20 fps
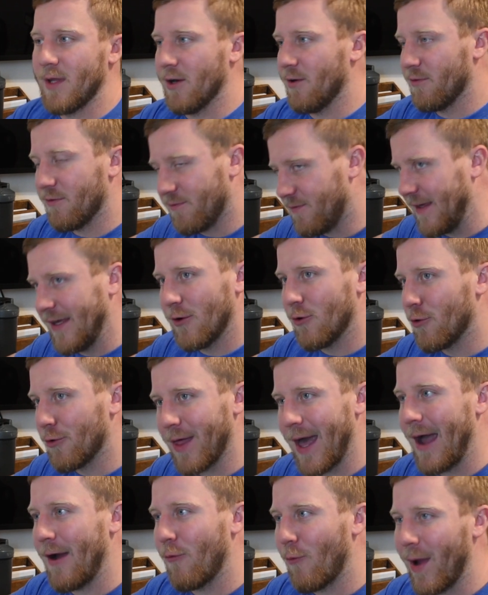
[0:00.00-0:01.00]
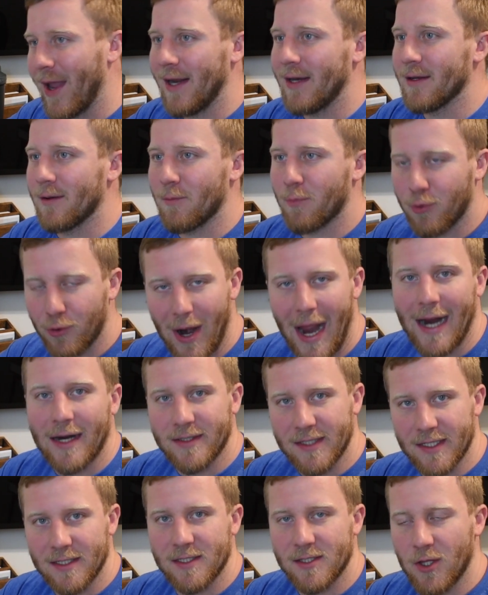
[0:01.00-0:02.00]
feel that weight and
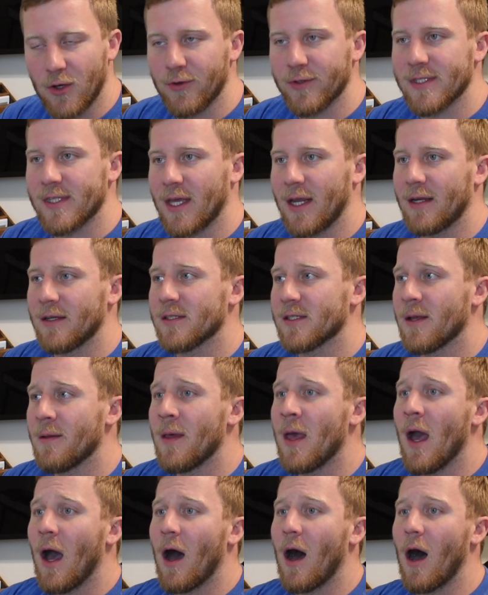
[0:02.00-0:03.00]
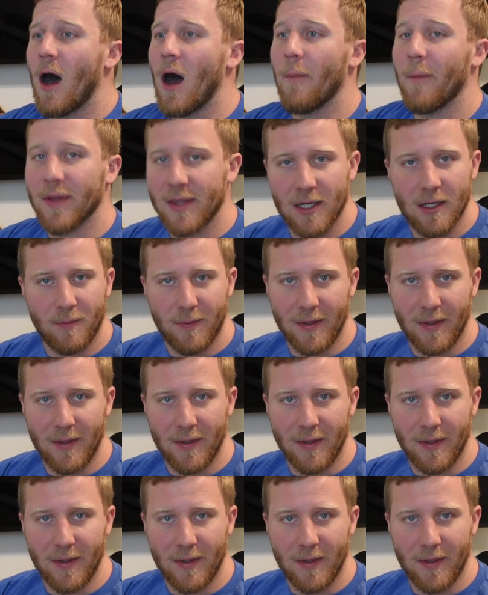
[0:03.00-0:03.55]
practice those things. But then at the